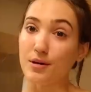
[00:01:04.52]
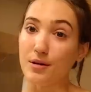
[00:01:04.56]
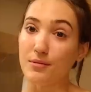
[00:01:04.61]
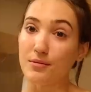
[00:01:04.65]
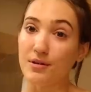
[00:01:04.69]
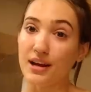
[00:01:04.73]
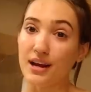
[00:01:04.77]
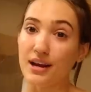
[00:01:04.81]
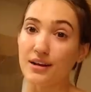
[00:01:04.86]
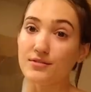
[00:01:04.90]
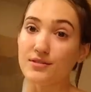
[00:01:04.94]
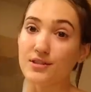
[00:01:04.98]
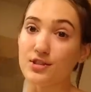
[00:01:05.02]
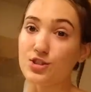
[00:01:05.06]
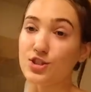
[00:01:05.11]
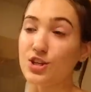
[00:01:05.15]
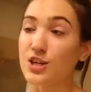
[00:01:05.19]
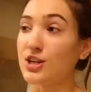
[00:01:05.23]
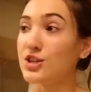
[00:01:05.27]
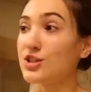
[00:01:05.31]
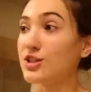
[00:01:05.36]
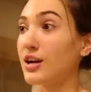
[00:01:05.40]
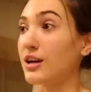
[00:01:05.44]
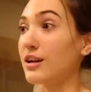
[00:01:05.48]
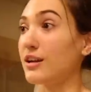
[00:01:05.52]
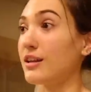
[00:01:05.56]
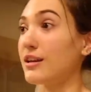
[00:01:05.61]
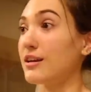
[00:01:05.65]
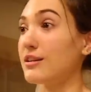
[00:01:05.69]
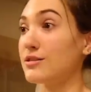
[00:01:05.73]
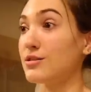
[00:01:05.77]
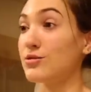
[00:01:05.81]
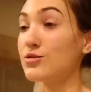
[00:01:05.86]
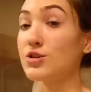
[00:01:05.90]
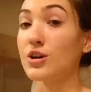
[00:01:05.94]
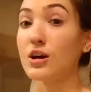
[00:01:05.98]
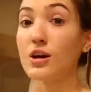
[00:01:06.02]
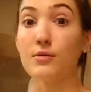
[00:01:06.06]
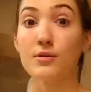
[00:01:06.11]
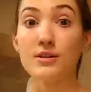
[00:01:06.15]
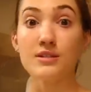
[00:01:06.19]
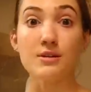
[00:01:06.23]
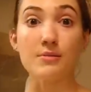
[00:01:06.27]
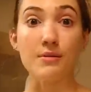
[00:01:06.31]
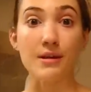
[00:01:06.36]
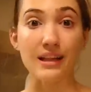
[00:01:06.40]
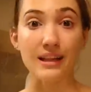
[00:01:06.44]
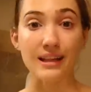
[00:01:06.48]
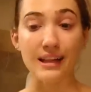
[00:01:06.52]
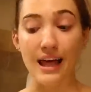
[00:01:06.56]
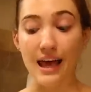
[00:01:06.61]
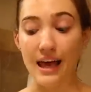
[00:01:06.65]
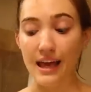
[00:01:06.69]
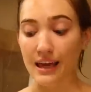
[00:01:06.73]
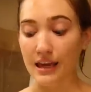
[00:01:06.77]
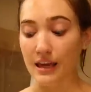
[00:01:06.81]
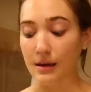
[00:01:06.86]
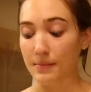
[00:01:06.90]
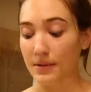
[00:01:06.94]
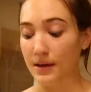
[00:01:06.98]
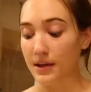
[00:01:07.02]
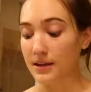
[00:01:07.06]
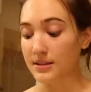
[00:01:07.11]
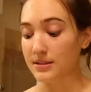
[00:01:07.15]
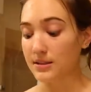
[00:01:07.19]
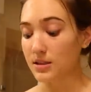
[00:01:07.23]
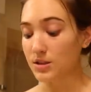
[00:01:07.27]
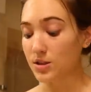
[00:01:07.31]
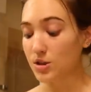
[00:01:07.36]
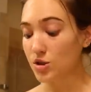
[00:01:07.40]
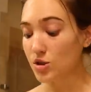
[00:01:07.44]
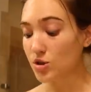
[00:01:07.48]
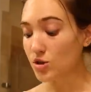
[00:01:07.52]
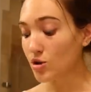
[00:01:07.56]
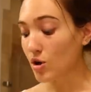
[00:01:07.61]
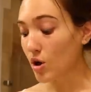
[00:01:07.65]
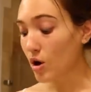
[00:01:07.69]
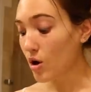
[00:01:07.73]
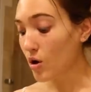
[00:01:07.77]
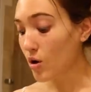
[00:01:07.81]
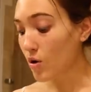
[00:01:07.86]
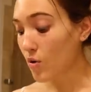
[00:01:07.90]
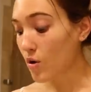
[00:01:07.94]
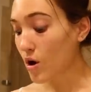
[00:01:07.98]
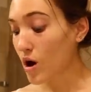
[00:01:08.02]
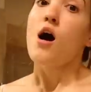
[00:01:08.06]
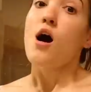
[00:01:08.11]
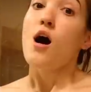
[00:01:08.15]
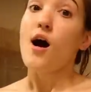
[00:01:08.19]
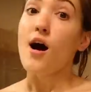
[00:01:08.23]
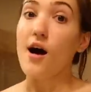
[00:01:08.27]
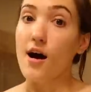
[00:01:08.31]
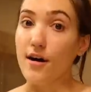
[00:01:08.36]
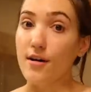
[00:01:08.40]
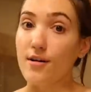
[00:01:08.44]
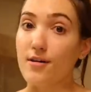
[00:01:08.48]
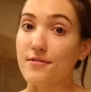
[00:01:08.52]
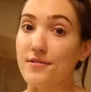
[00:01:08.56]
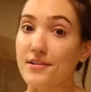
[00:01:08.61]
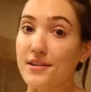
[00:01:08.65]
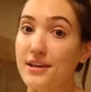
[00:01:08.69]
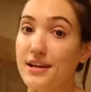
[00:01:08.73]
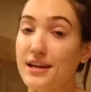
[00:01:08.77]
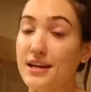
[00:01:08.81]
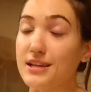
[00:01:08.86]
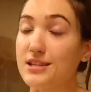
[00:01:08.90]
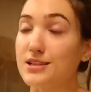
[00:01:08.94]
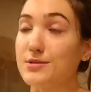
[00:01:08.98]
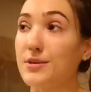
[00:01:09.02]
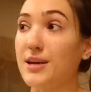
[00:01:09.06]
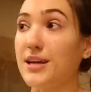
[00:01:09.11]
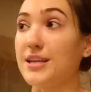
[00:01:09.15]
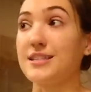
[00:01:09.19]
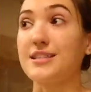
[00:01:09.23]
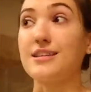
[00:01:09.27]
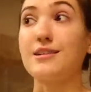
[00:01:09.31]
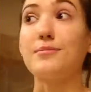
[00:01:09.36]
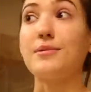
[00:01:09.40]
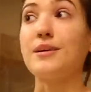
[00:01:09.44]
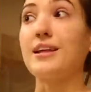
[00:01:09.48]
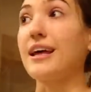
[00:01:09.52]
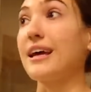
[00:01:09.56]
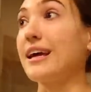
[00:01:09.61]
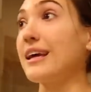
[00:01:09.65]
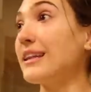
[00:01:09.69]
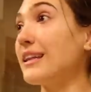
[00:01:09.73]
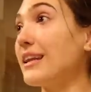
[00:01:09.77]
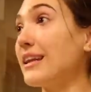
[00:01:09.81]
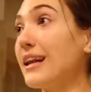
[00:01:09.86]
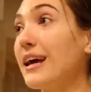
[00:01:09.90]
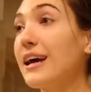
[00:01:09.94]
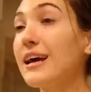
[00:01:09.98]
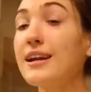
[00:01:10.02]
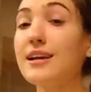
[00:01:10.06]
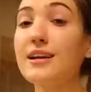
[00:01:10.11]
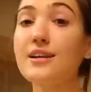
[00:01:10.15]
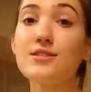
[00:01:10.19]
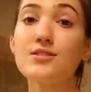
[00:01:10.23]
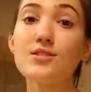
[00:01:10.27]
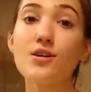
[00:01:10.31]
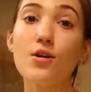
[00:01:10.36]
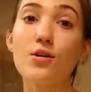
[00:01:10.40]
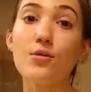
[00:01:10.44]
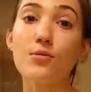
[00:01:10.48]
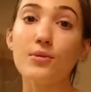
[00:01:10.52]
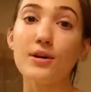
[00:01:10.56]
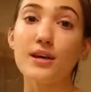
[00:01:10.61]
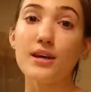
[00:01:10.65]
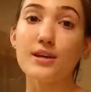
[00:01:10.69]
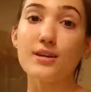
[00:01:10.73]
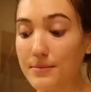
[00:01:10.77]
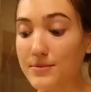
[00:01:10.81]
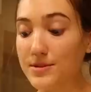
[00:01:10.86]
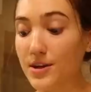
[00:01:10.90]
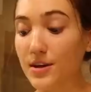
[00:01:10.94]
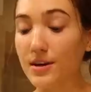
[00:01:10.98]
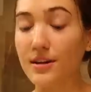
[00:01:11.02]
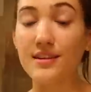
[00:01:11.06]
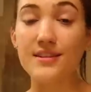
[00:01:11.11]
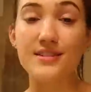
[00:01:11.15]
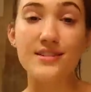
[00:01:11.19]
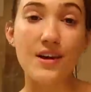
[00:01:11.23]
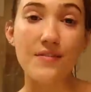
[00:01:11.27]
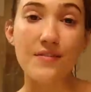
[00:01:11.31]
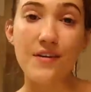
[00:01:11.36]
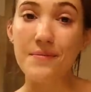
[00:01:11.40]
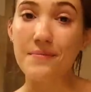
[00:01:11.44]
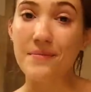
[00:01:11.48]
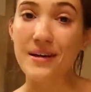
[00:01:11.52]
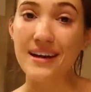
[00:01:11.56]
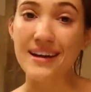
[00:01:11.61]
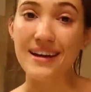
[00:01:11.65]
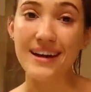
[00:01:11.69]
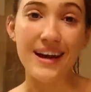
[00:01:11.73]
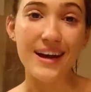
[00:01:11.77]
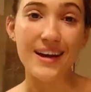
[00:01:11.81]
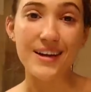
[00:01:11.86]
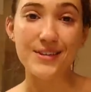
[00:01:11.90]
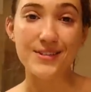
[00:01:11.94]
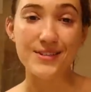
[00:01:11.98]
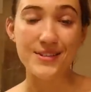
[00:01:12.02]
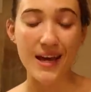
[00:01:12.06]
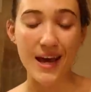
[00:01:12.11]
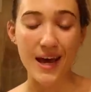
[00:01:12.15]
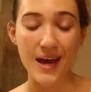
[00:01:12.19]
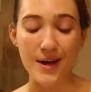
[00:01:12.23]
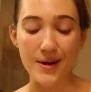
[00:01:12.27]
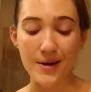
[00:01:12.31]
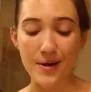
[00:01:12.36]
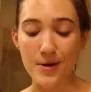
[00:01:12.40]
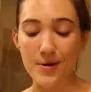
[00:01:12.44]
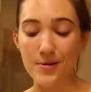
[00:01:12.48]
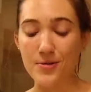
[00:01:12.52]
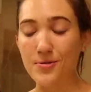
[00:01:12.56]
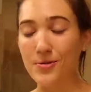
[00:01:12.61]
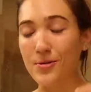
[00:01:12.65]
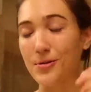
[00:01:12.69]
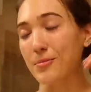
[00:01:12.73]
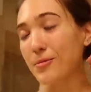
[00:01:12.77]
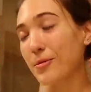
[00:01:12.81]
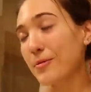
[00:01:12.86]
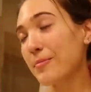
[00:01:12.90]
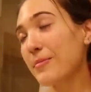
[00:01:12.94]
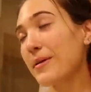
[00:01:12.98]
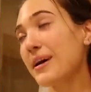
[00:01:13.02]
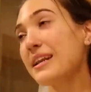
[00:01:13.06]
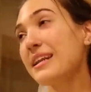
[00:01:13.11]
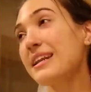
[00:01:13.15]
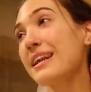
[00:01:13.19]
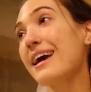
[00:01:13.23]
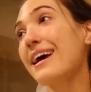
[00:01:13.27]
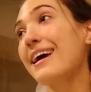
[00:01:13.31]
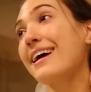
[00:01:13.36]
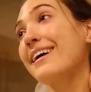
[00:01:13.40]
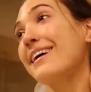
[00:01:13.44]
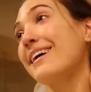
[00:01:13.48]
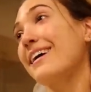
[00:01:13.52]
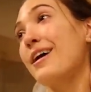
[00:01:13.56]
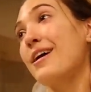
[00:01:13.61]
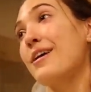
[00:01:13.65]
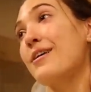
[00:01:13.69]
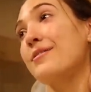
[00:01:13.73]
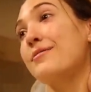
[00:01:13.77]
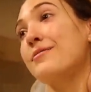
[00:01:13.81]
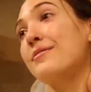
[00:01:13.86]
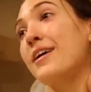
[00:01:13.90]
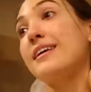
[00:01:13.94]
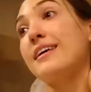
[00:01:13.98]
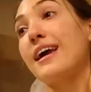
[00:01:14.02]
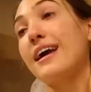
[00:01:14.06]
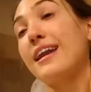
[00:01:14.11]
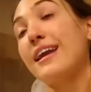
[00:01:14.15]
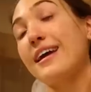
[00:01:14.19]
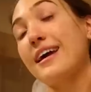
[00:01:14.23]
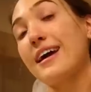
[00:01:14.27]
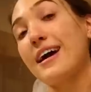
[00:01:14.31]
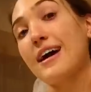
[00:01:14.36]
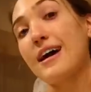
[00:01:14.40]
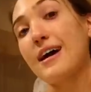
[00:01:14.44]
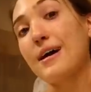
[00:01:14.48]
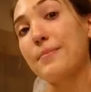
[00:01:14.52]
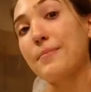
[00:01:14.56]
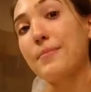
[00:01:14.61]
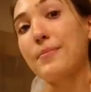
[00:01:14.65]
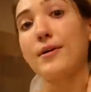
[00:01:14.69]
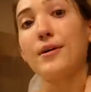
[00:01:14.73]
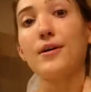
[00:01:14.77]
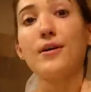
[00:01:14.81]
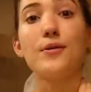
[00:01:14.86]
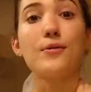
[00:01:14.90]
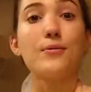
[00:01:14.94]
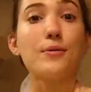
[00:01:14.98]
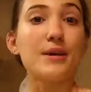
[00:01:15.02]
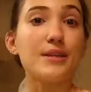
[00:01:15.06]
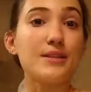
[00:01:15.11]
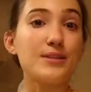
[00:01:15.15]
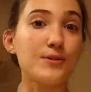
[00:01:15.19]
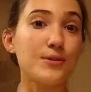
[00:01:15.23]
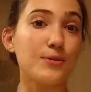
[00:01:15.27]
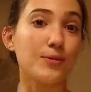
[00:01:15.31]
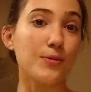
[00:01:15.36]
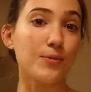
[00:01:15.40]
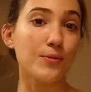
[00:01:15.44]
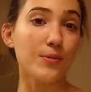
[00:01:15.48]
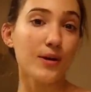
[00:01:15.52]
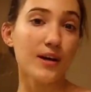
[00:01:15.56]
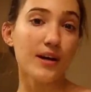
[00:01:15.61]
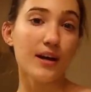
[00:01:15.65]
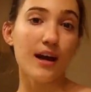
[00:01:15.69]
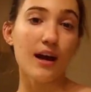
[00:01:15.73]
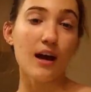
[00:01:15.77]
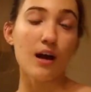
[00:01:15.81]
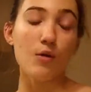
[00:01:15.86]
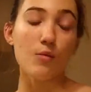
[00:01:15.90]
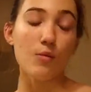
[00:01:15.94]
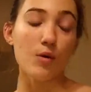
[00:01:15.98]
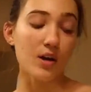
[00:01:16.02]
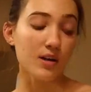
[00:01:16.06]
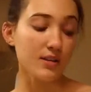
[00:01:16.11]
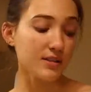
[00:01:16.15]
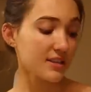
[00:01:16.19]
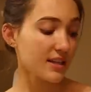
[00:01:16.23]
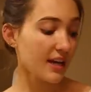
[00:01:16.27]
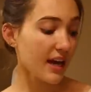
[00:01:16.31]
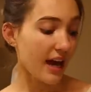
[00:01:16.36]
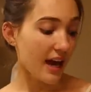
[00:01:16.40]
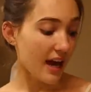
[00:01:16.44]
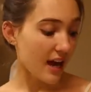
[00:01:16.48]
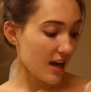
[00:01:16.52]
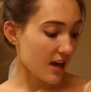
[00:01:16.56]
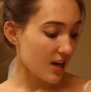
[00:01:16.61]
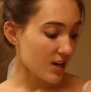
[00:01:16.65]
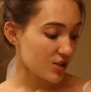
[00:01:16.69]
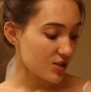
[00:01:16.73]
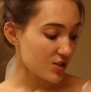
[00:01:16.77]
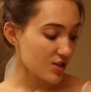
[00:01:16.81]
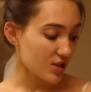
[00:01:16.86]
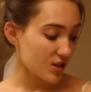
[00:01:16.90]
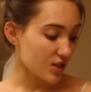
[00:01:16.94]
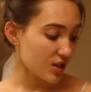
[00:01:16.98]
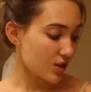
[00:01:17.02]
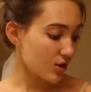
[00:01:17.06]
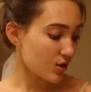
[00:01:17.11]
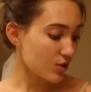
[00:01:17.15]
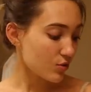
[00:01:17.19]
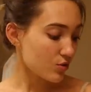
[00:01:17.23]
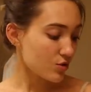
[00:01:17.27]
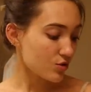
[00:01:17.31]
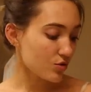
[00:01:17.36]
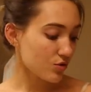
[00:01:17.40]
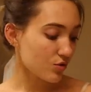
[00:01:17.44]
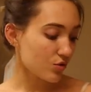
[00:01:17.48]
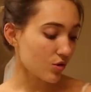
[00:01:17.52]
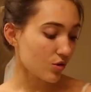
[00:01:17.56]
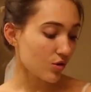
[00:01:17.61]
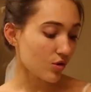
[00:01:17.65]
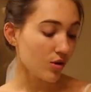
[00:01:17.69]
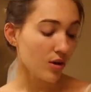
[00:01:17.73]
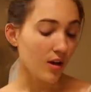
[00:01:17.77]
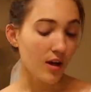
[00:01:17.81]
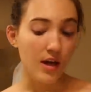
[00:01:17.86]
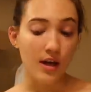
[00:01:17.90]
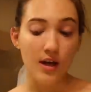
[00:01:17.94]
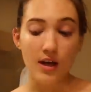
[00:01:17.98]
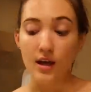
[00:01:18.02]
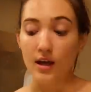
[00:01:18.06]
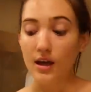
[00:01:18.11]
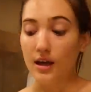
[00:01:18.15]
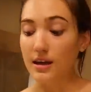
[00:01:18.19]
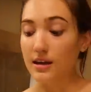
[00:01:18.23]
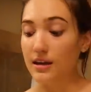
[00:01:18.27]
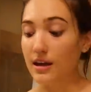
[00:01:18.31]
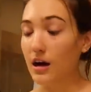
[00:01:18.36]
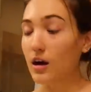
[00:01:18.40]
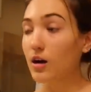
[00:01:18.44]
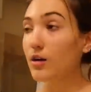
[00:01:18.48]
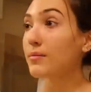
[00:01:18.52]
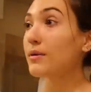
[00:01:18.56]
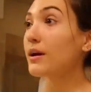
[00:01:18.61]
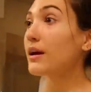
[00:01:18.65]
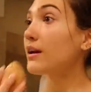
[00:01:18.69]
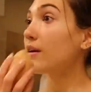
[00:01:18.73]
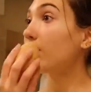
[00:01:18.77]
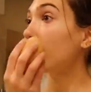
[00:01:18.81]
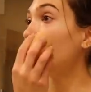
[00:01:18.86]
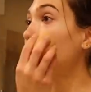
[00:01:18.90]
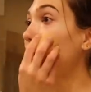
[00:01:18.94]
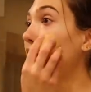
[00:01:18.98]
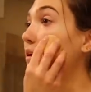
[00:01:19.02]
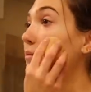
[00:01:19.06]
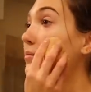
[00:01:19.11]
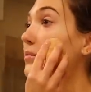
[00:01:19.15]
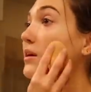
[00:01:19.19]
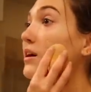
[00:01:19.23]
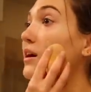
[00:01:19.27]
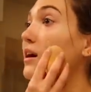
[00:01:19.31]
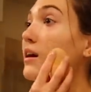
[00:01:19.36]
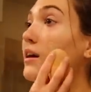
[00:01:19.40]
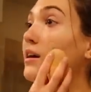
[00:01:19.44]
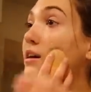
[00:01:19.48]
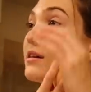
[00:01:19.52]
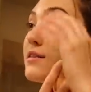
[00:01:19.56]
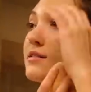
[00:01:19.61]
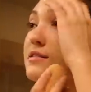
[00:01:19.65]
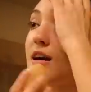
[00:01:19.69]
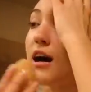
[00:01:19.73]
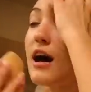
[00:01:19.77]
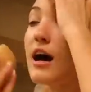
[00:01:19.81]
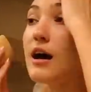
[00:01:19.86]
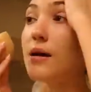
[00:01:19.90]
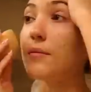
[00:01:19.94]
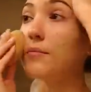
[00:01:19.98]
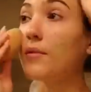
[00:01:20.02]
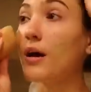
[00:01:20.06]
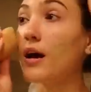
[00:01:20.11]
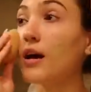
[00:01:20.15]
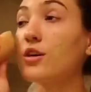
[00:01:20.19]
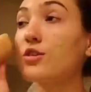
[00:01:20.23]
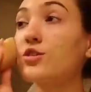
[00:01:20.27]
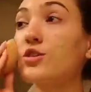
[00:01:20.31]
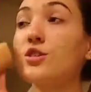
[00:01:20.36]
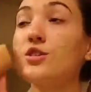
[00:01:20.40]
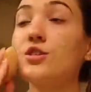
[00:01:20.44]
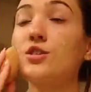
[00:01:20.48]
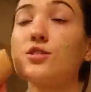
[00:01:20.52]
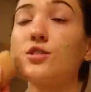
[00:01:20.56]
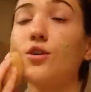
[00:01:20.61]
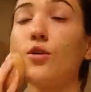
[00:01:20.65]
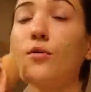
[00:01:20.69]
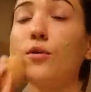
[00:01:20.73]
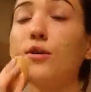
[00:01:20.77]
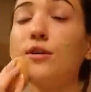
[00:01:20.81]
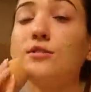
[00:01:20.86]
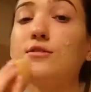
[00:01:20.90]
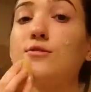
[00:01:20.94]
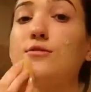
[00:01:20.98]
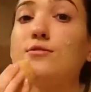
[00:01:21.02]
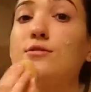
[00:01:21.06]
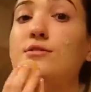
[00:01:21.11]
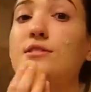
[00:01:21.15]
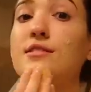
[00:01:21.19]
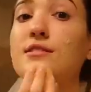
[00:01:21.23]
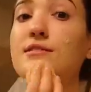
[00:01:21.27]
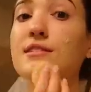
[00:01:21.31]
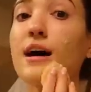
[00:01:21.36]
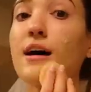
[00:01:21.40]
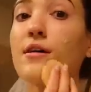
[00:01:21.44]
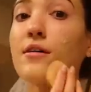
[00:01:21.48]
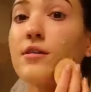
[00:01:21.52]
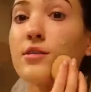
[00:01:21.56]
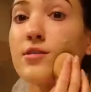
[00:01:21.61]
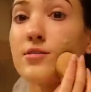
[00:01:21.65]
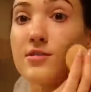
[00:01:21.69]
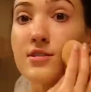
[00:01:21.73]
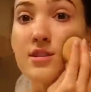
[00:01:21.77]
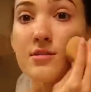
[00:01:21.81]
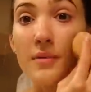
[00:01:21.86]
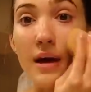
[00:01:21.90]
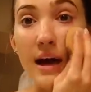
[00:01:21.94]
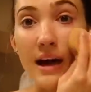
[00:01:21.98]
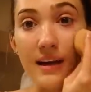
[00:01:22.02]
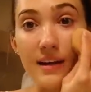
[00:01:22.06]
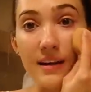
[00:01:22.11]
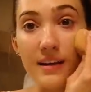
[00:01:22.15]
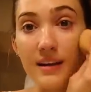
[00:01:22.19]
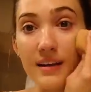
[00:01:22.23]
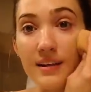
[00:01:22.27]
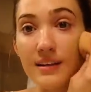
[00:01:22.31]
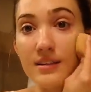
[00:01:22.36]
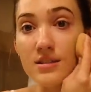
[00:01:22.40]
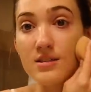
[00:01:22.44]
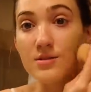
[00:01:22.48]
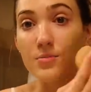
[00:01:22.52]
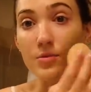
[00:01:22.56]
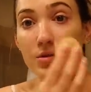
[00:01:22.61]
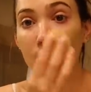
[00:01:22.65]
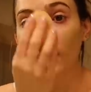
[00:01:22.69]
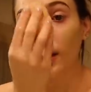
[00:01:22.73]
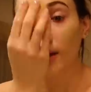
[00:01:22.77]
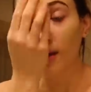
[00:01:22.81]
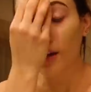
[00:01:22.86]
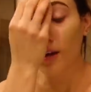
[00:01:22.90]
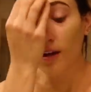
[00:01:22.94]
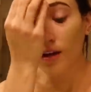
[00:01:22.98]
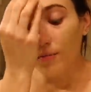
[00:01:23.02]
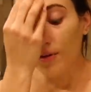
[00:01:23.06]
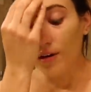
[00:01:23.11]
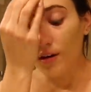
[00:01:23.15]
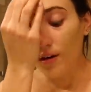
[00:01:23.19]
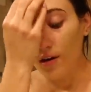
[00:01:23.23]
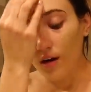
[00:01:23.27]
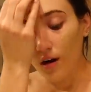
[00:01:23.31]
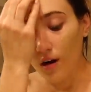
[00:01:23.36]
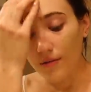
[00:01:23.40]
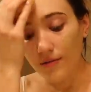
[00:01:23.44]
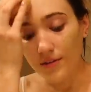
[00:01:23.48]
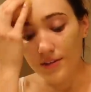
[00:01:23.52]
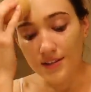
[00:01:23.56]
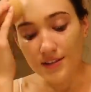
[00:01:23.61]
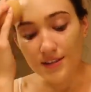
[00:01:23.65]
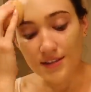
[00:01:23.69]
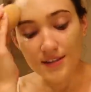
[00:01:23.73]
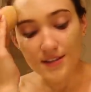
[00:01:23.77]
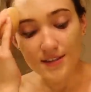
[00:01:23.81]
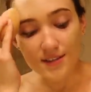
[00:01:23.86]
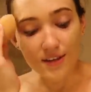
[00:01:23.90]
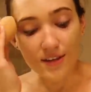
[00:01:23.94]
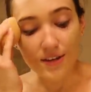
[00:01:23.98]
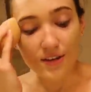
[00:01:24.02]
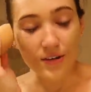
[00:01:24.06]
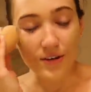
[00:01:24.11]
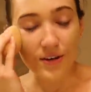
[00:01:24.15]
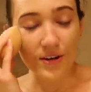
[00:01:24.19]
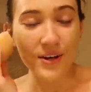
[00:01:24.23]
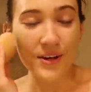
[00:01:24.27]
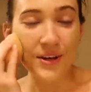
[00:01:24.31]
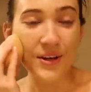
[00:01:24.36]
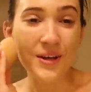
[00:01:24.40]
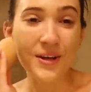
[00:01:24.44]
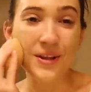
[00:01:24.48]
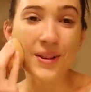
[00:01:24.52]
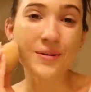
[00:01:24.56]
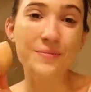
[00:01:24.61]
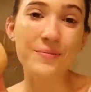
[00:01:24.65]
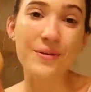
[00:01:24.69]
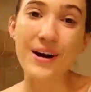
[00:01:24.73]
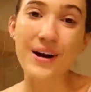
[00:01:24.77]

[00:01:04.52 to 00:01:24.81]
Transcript: but I'm gonna have to change out of this. I was trying to wear something light because it's so hot over the next week. It's gonna be like in the 90s all week. I'm starting this off on Monday. Just had our normal Monday of getting up, went to a workout, walked cash, the usual. And now I'm getting ready because I'm actually just going to sit down and do some editing this morning. We are obviously still in the